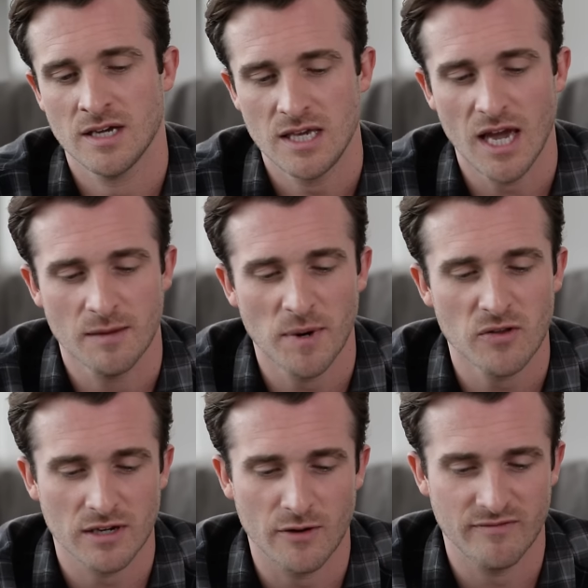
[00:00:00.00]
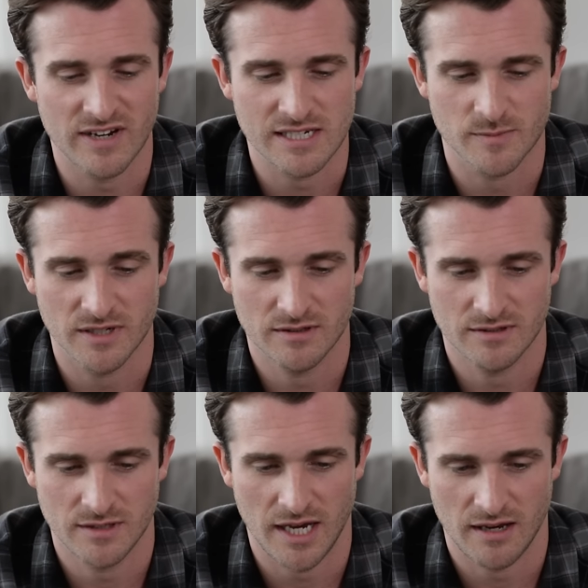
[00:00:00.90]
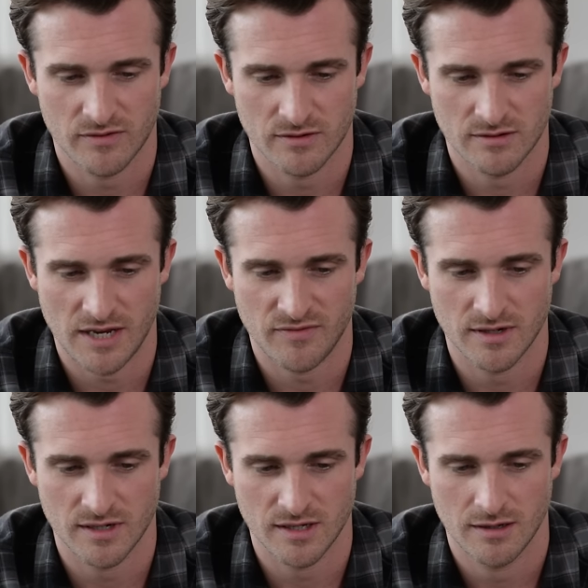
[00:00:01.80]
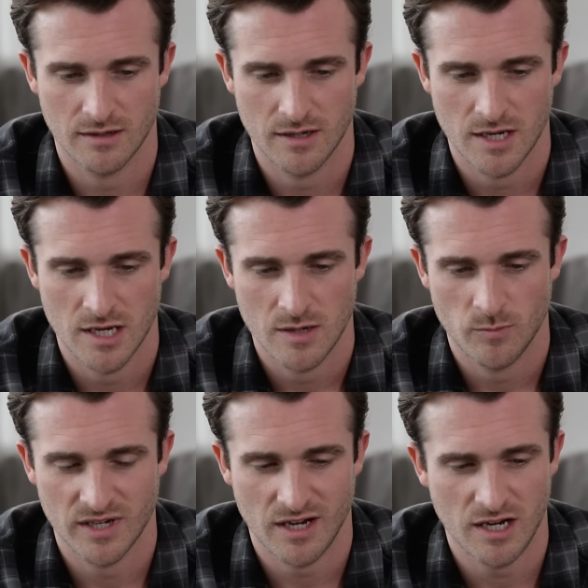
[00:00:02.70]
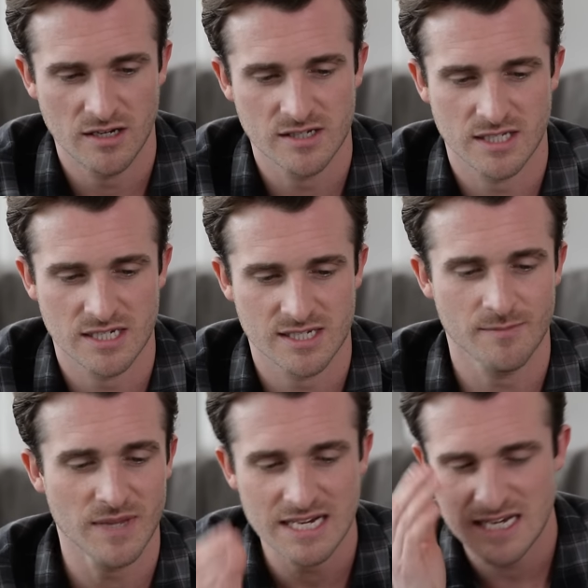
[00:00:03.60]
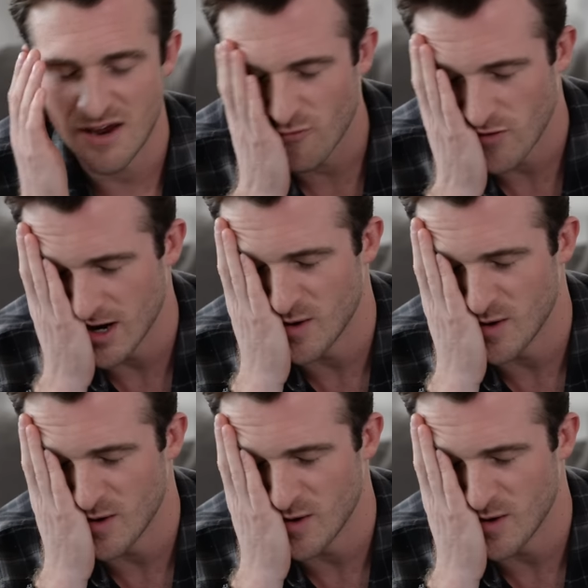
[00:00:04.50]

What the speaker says: Yeah, they're both low investment. Yeah, definitely. But hers, there's something different